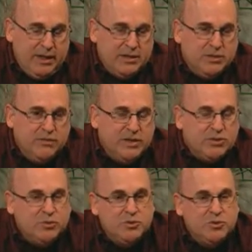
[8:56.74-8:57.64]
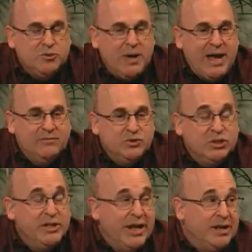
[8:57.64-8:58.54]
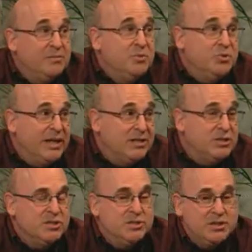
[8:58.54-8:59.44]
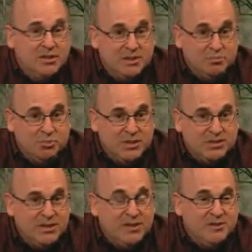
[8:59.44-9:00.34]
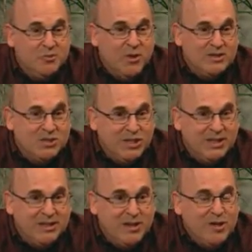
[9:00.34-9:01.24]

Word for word: individuals who have genetic mutations in the presenilin 1 gene